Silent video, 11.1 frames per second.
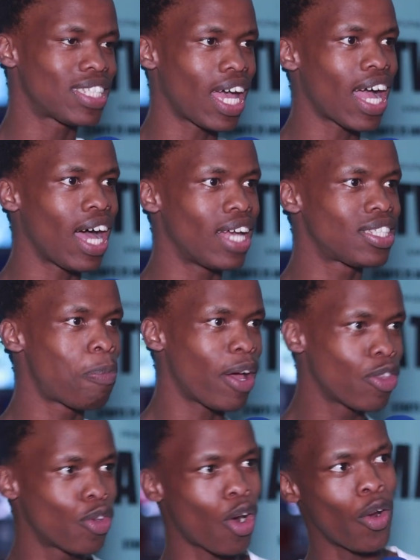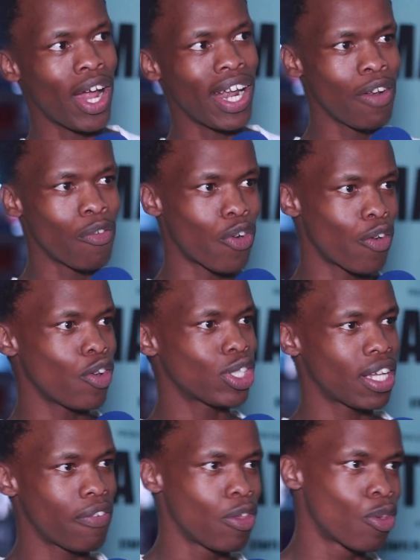sakasi, but you don't wanna involve
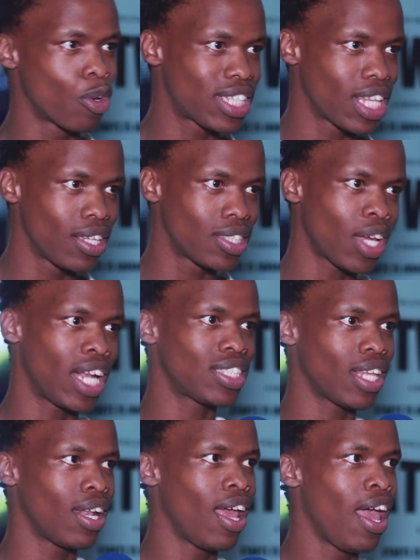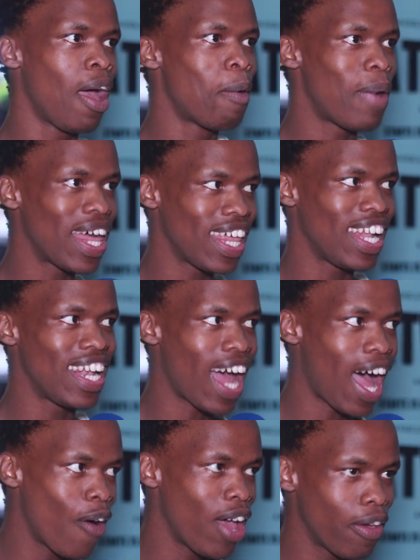yourself in those things, you understand? But then
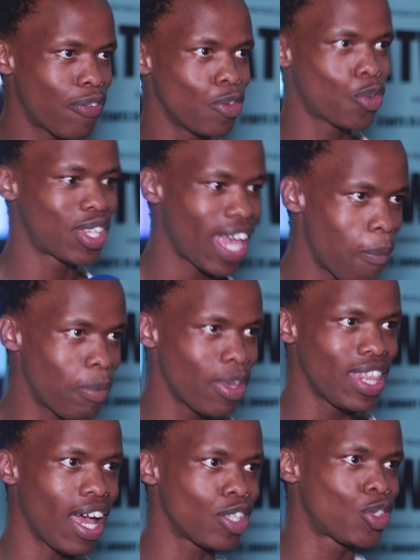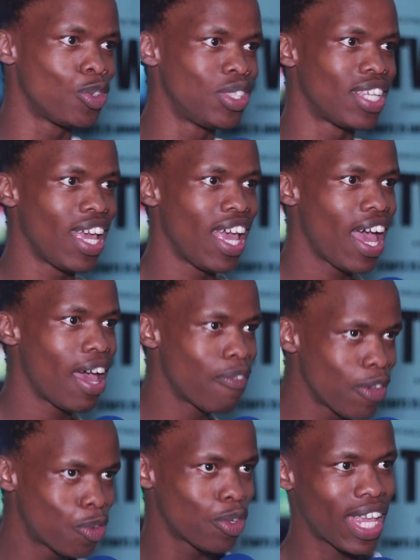now having to tap in their shoes,
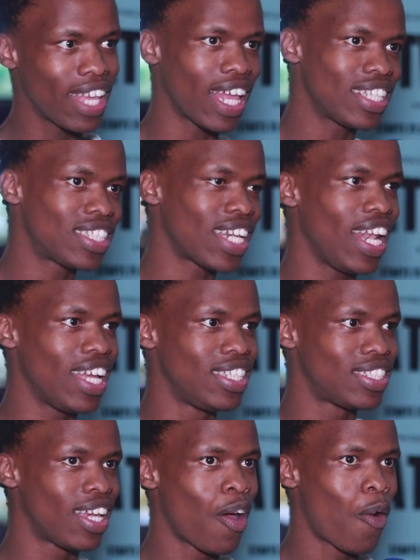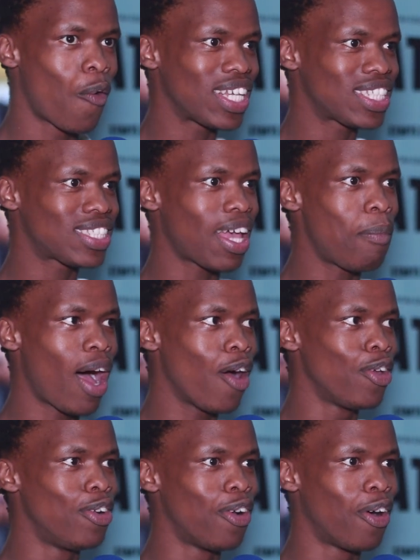having to take that challenge, was
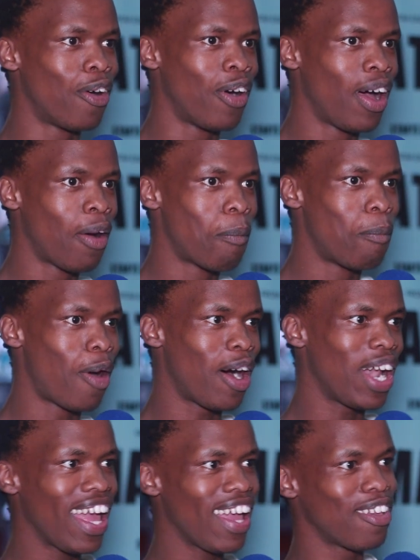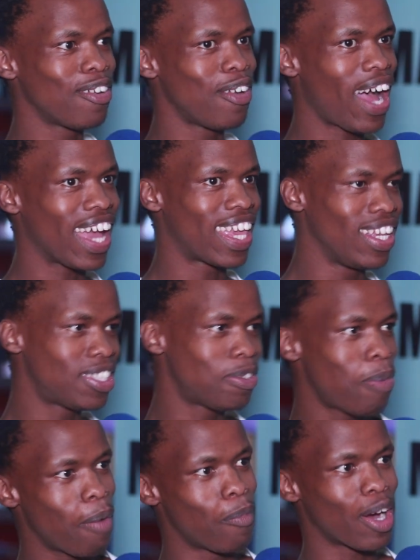somehow, you know, more like, you know,
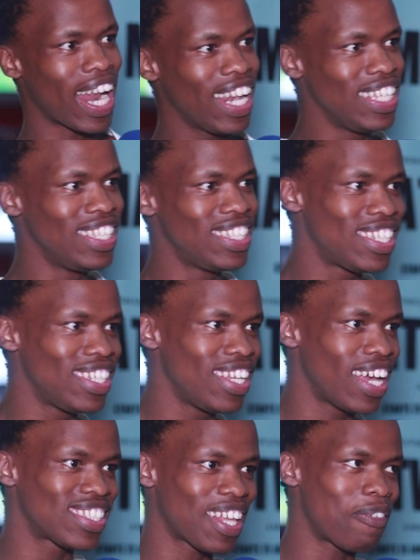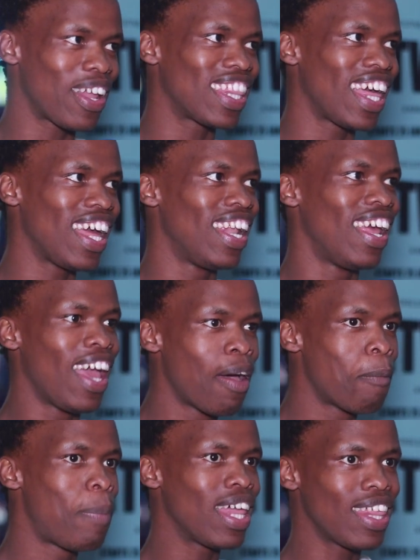against my morality and stuff like that.
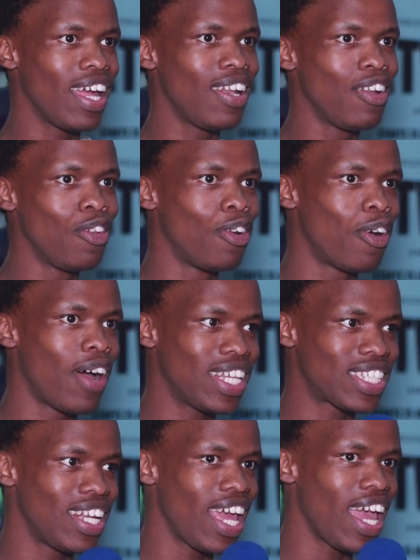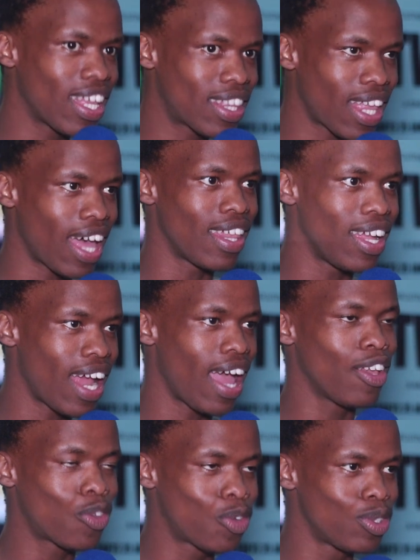But then, you know, as an actor, then I
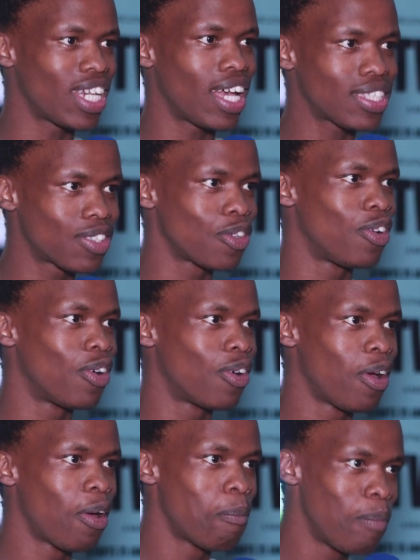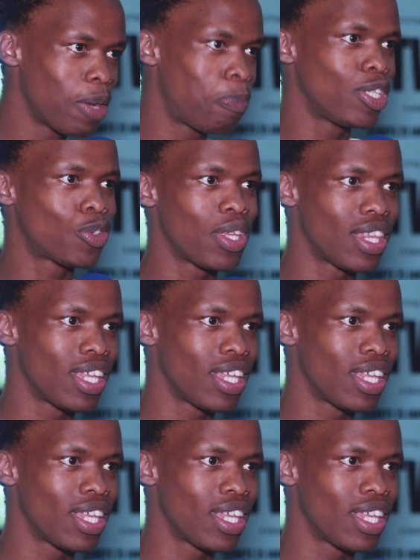had to just, you know, make peace with